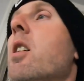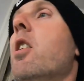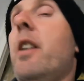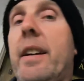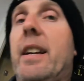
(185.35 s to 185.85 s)

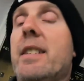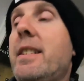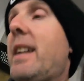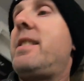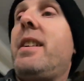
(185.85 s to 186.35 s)
All right, guys,
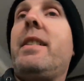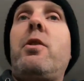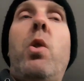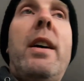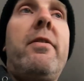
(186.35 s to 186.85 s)
that's it.
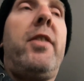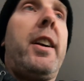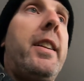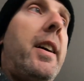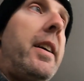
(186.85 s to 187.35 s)
Quiet
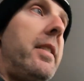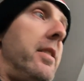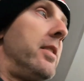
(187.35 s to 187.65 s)
Friday night.